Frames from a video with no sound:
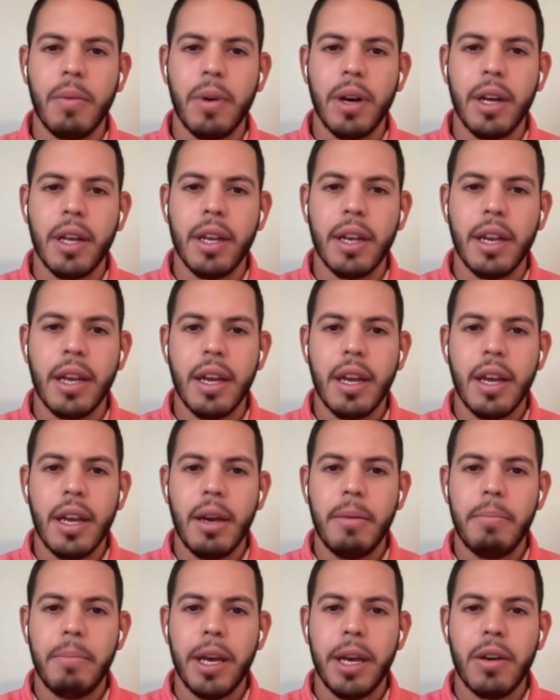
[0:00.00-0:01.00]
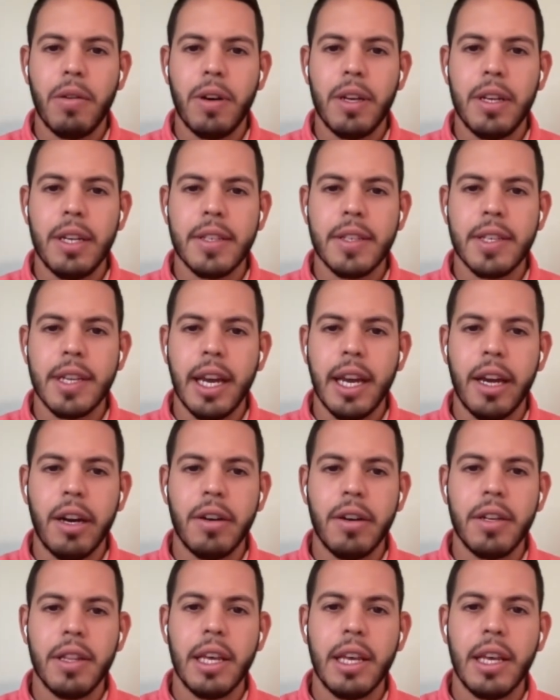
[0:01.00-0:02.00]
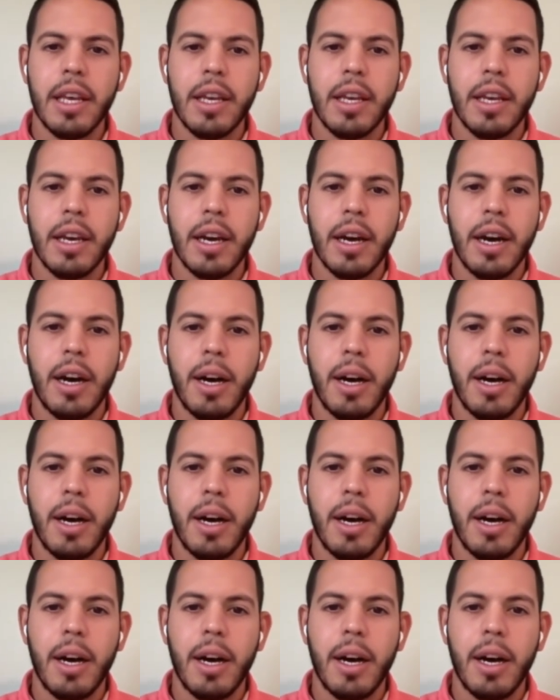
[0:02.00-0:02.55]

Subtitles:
when Bitcoin is inherently